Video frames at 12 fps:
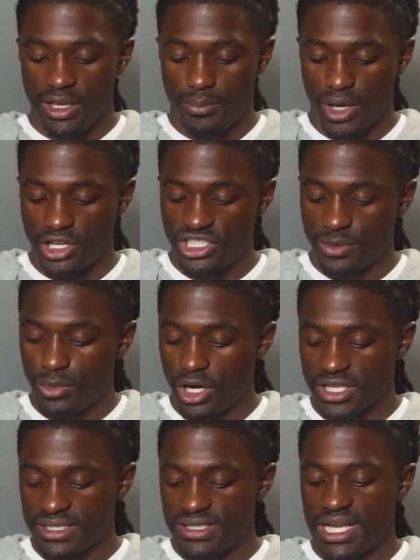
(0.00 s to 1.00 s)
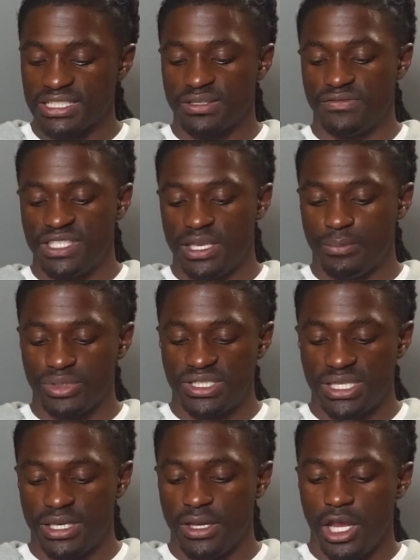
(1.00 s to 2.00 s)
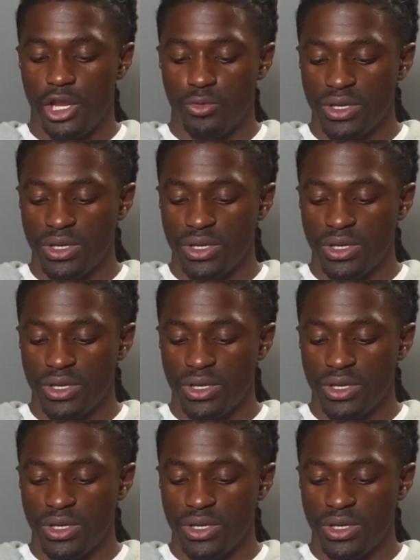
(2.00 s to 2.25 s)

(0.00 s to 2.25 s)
emerging market stocks of ten percent,